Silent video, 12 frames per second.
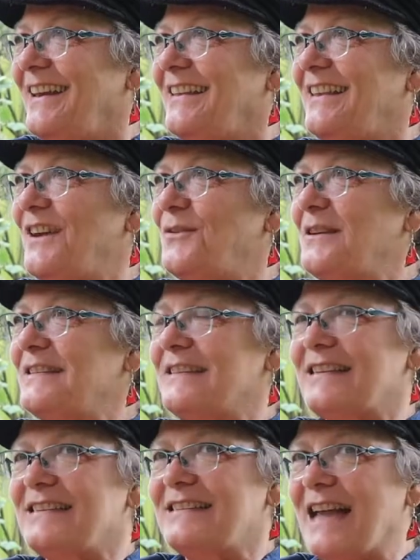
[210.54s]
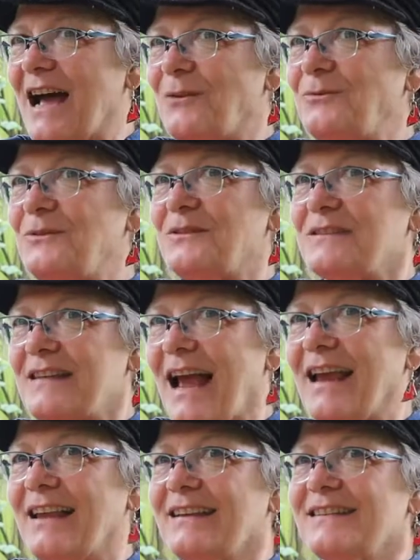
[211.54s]
There is a sound to
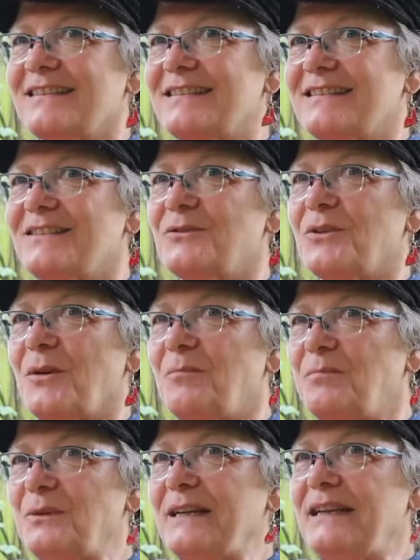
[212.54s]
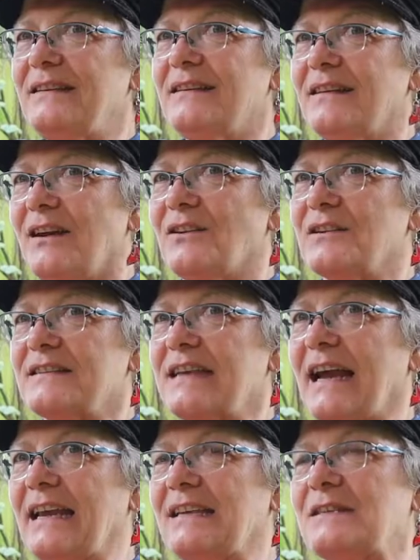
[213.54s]
silence, to complete another
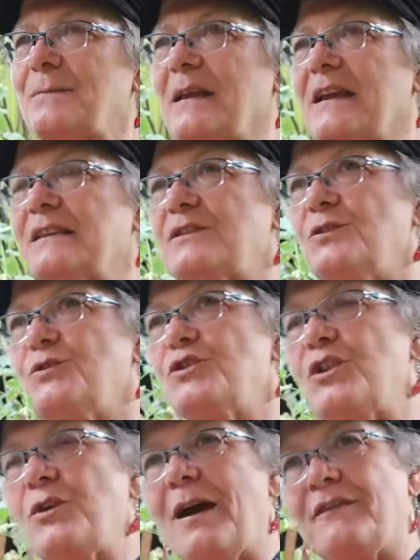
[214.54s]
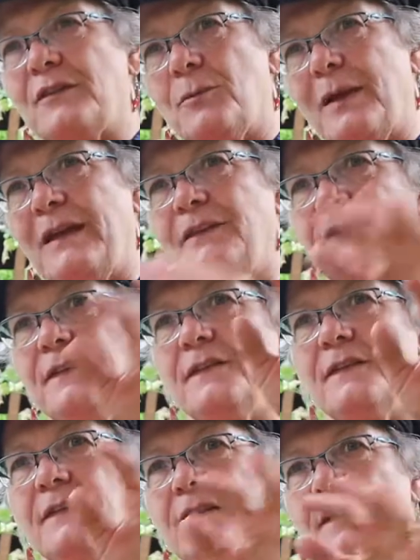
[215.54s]
silence, because usually you have the
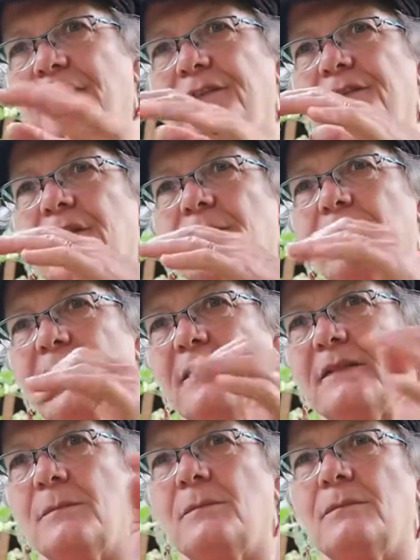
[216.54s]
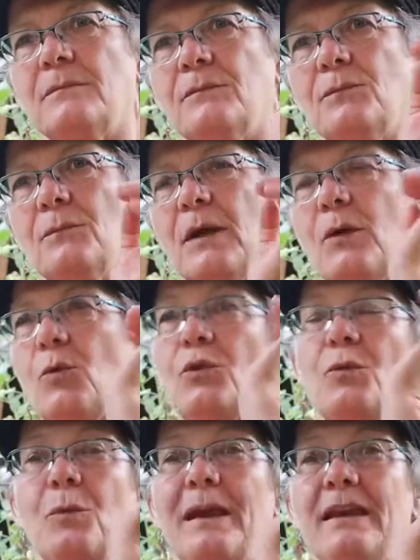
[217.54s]
waves and stuff that make some, or
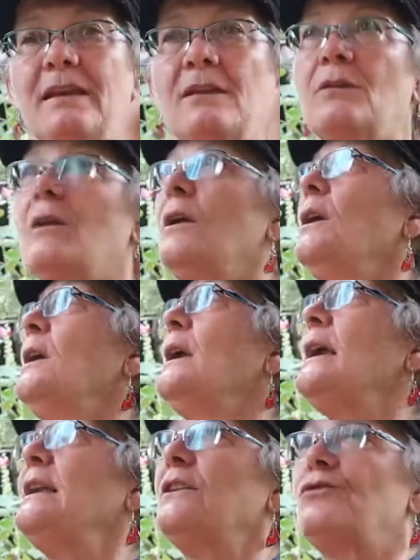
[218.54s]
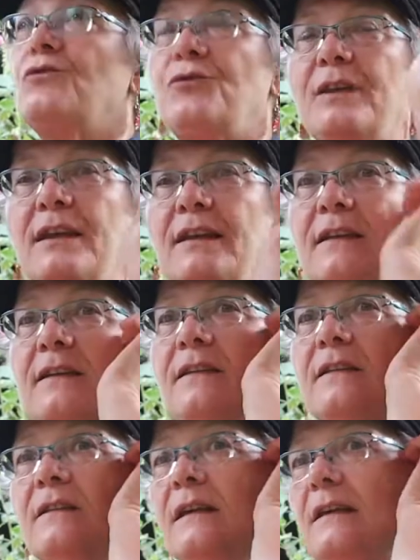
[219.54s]
the wind in the
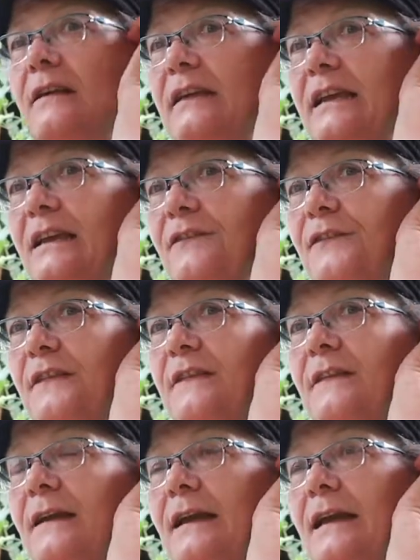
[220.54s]
trees, in the leaves.